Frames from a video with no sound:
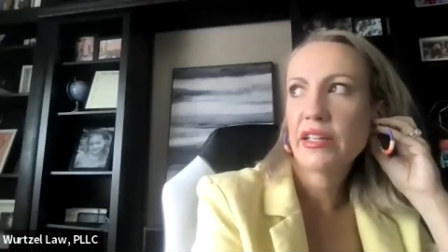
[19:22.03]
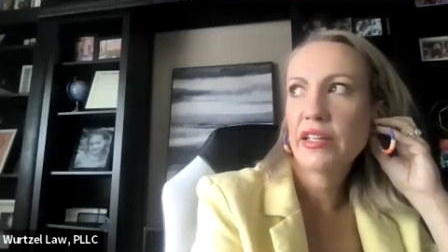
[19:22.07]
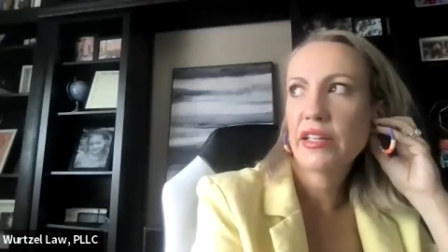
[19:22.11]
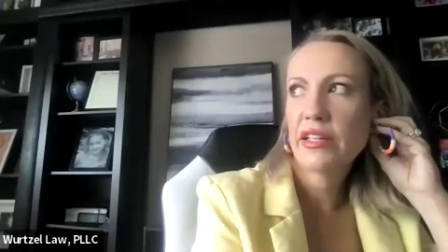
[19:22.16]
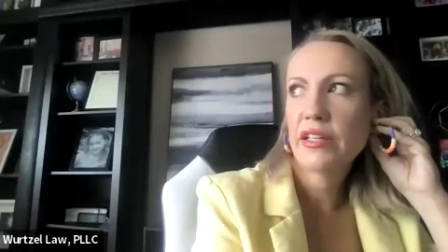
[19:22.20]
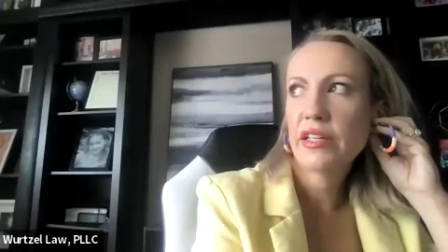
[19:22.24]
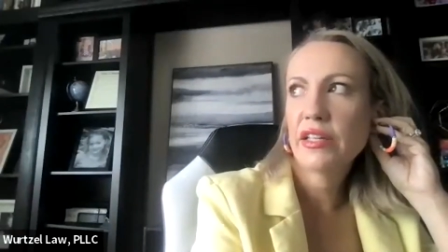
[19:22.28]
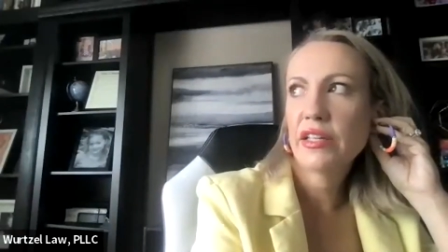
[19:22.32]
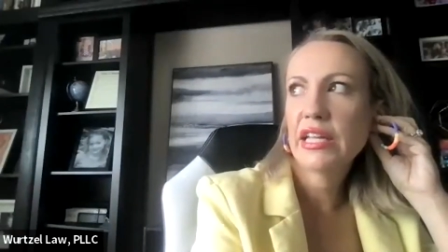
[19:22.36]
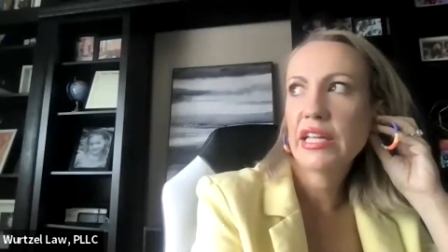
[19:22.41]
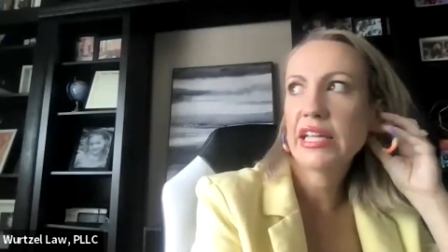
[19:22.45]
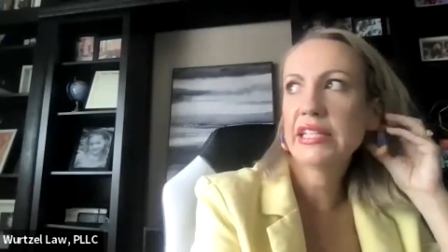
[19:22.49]

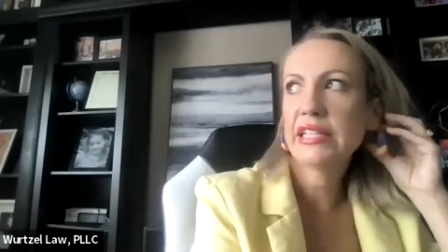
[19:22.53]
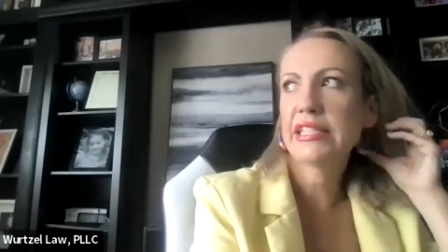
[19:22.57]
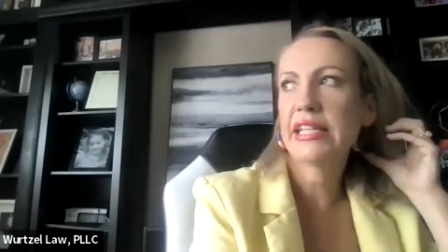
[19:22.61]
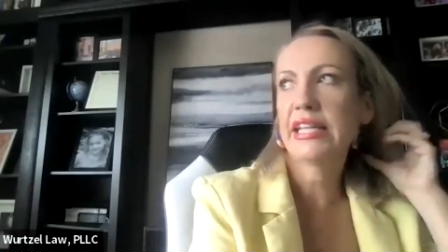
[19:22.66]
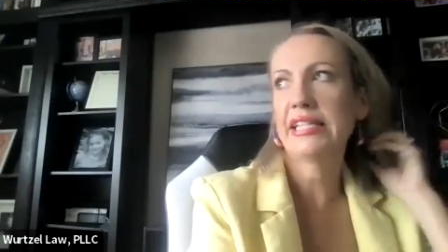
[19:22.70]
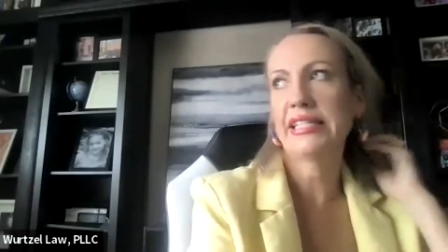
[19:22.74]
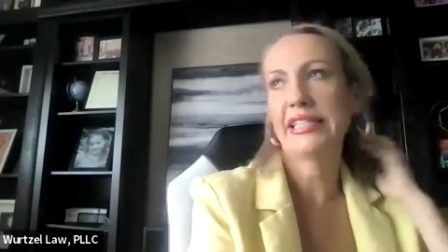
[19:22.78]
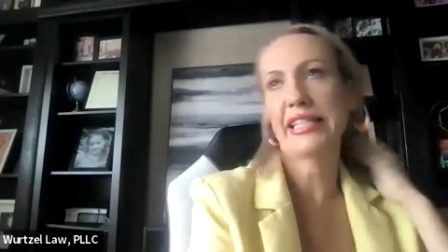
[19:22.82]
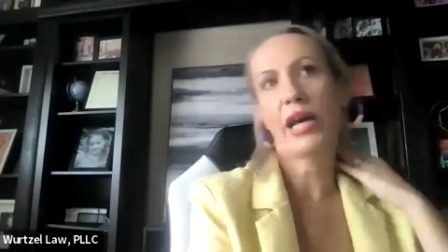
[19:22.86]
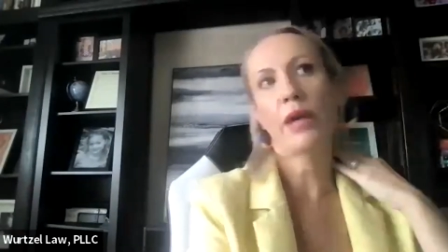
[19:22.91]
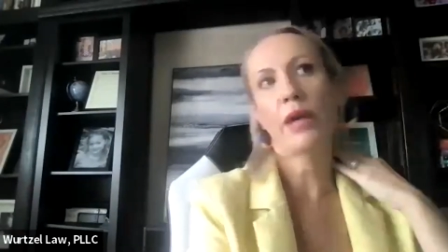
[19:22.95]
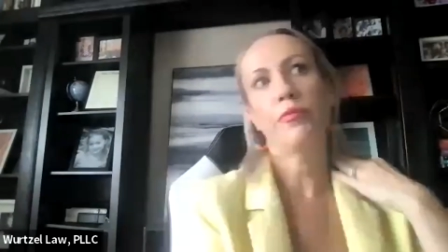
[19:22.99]

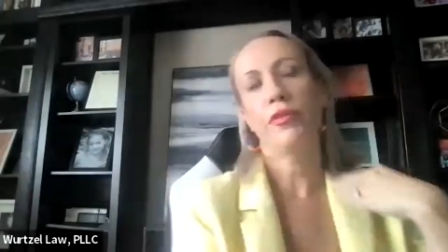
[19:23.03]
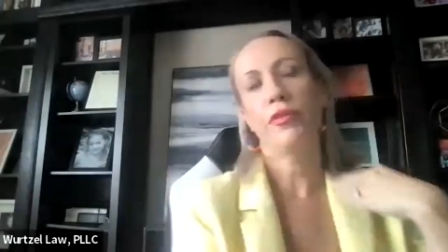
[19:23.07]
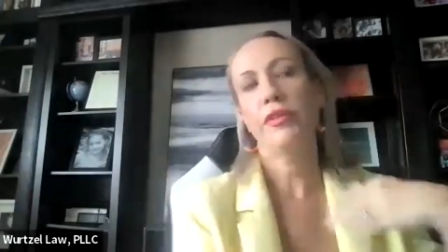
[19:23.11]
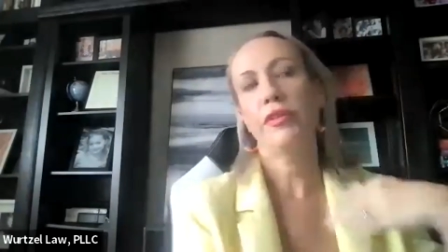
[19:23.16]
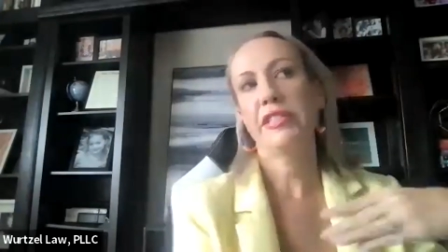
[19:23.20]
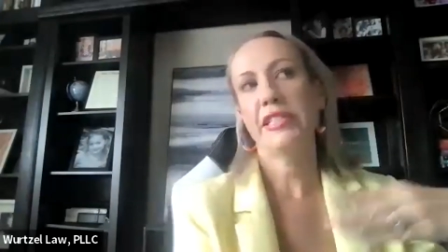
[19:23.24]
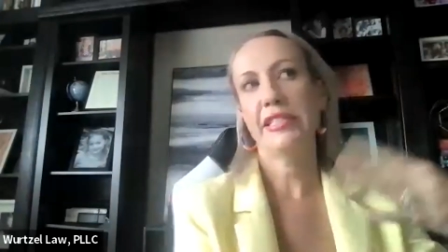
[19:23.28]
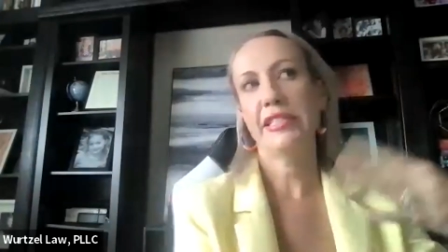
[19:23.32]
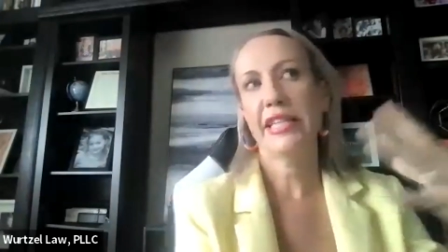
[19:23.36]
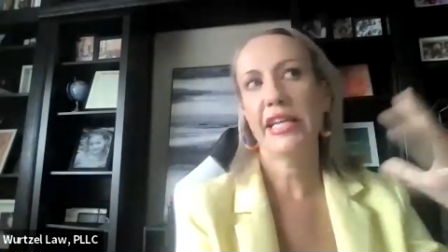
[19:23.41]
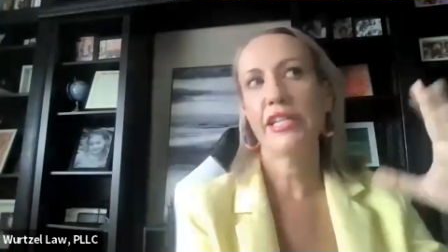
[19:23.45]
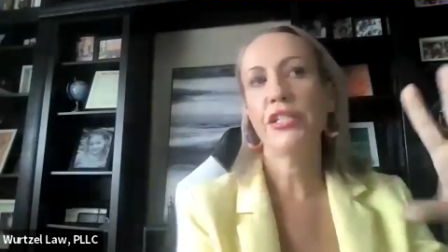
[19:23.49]
it's helpful,
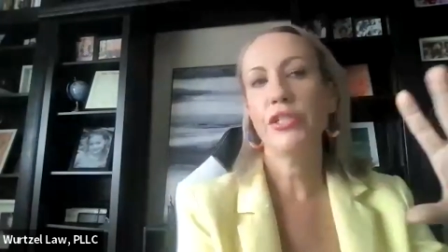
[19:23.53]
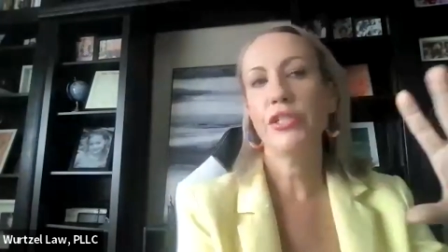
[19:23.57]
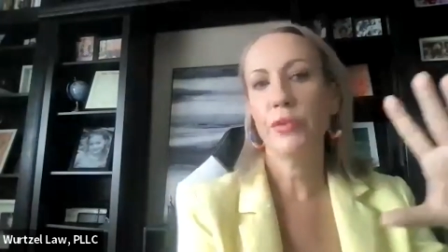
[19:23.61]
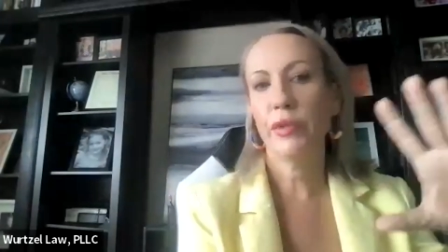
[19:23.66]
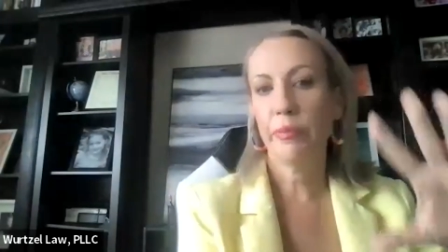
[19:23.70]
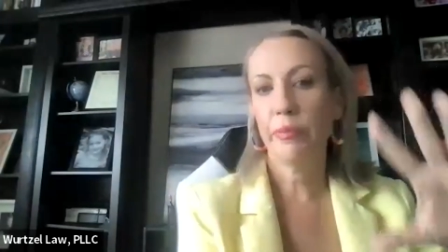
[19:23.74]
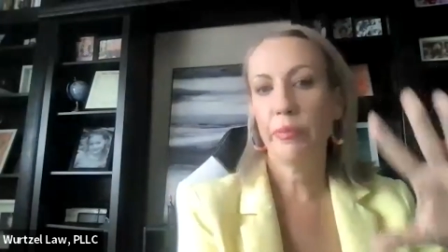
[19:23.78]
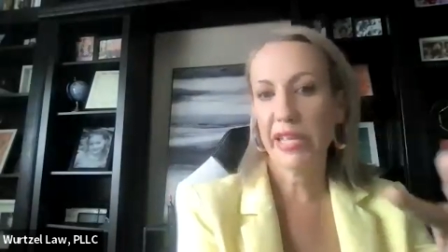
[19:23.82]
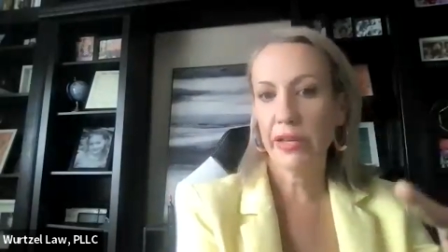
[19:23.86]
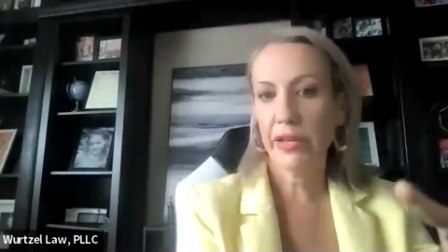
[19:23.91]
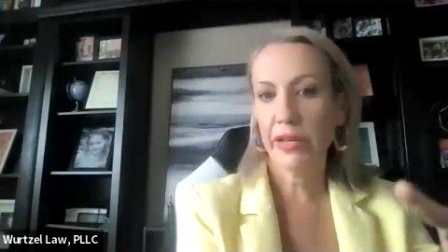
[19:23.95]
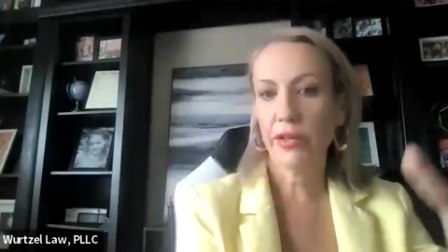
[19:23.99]
since I do
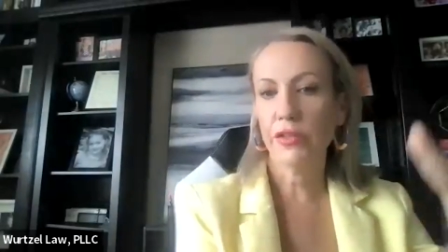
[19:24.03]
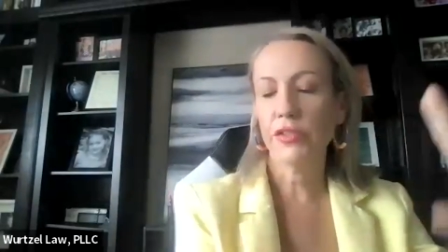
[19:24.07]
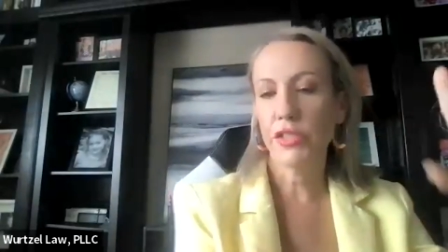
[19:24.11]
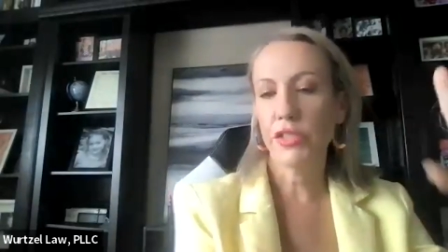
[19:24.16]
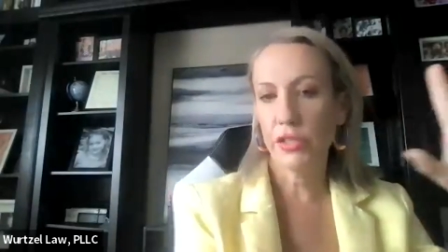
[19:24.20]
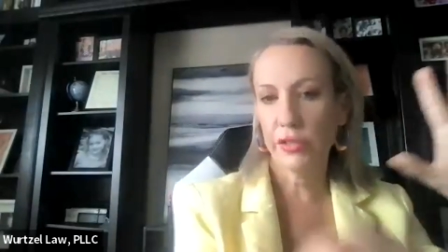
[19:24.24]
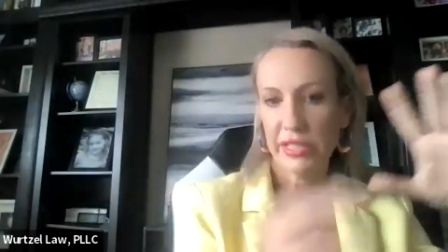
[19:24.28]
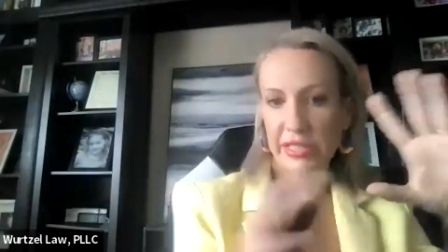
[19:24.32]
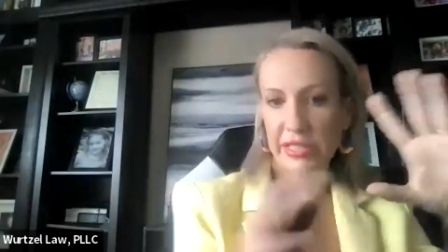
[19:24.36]
appeals too,